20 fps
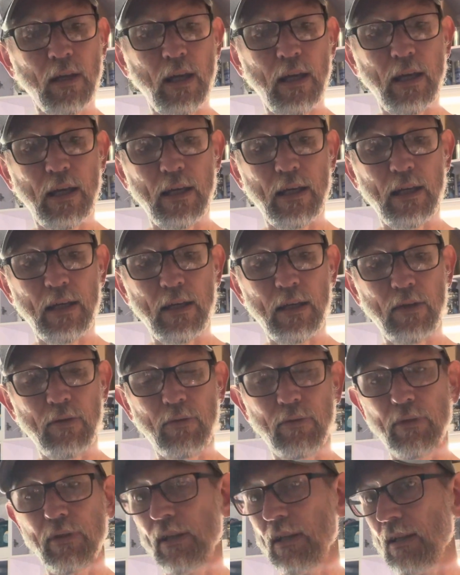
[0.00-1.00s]

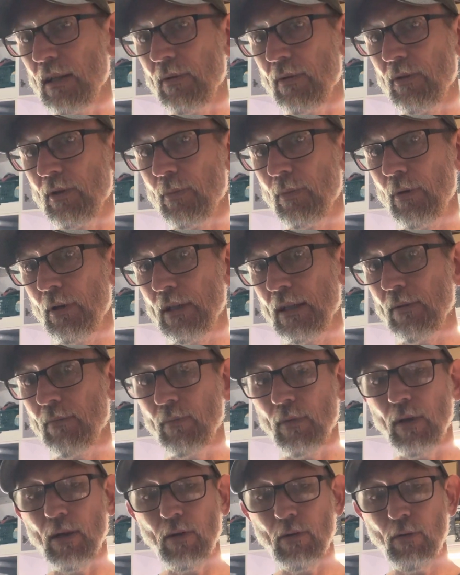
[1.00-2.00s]
the body
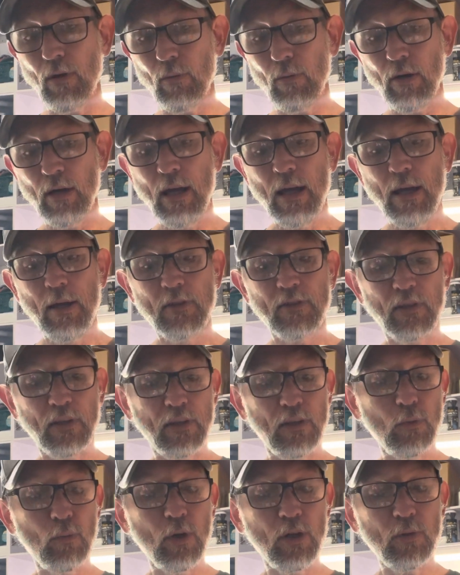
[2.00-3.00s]
quite well. So
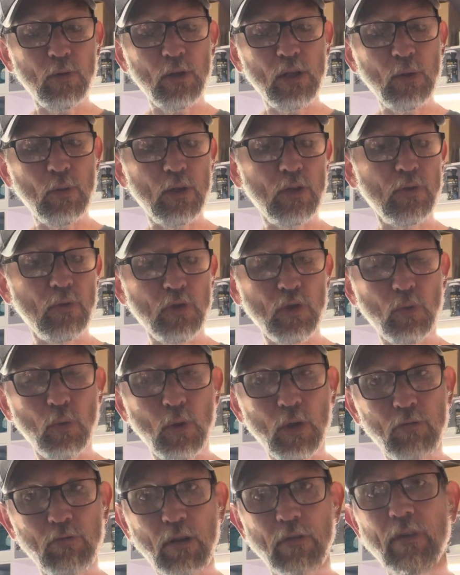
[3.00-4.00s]
what you want to do is you
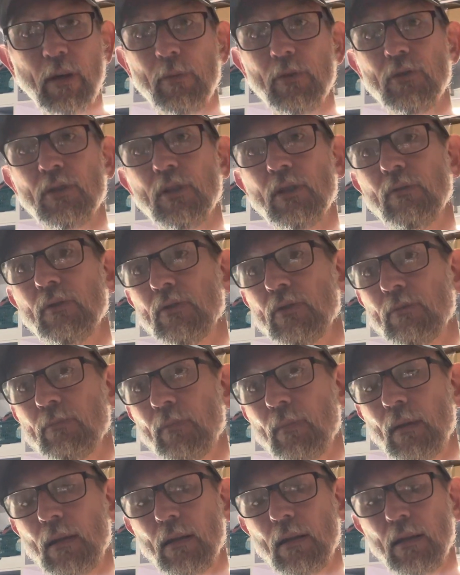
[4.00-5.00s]
want to rough up the surface.
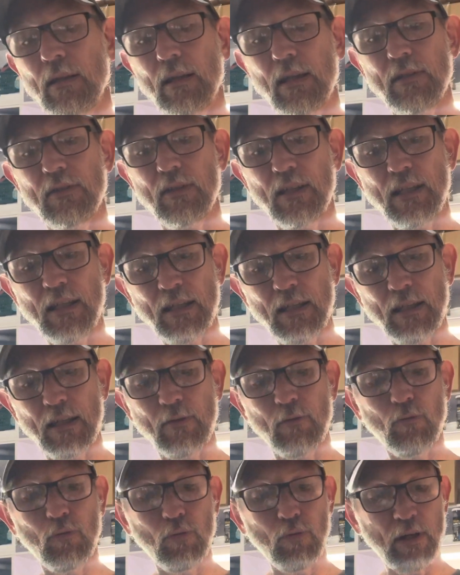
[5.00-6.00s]
Okay, so get it
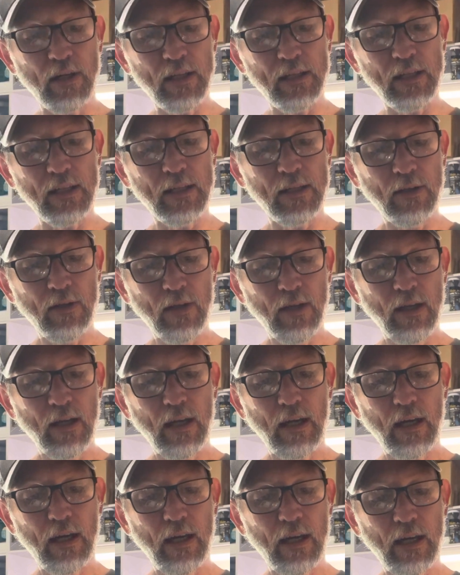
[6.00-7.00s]
really
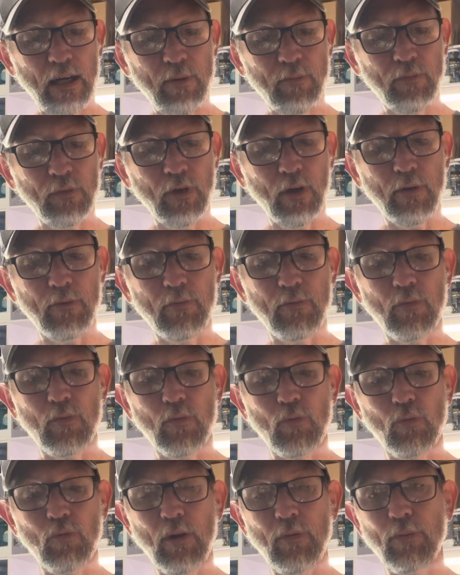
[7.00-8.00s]
not
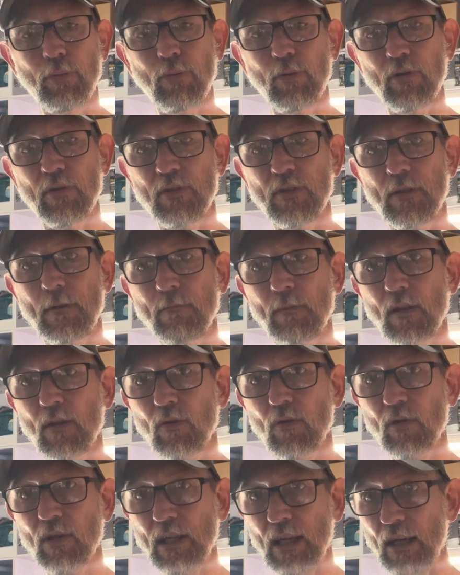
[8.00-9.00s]
rough where it's
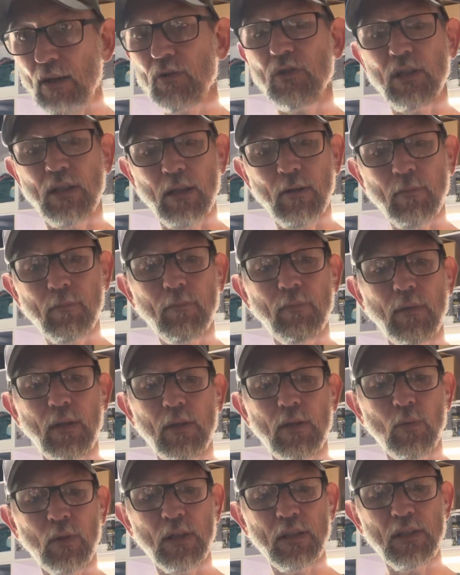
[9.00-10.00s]
gouging it.
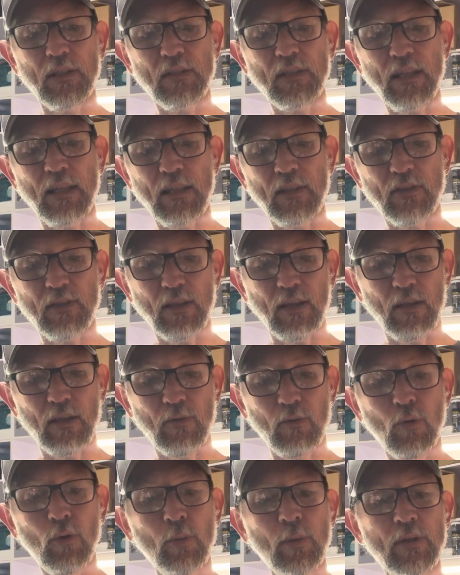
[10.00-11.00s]
You want to just get it
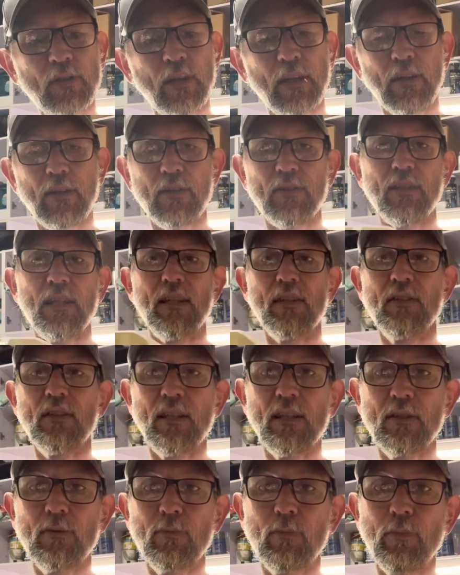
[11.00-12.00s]
so almost like, because you can see
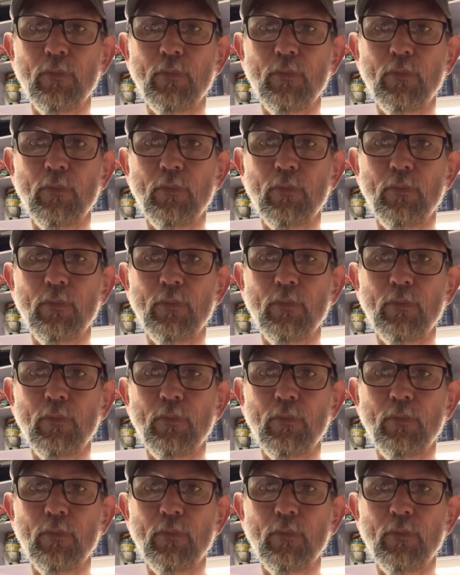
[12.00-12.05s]
this